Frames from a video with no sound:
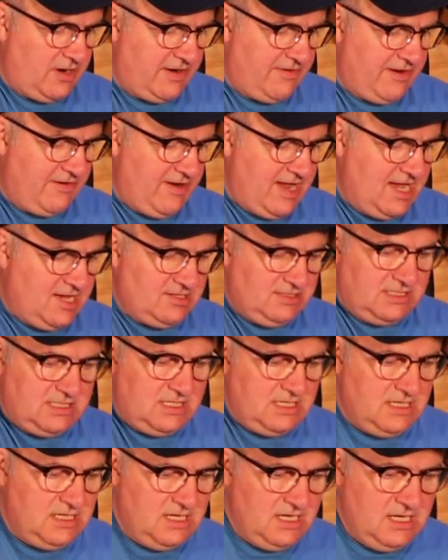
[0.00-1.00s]
right way
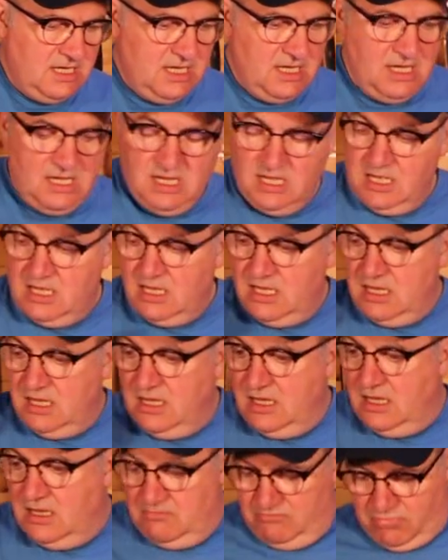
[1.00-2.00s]
around.
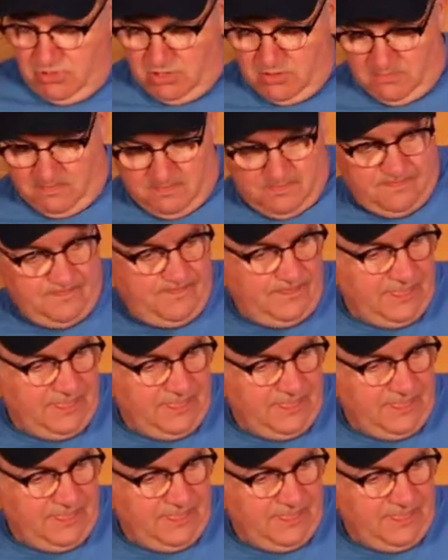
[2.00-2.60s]
Boom.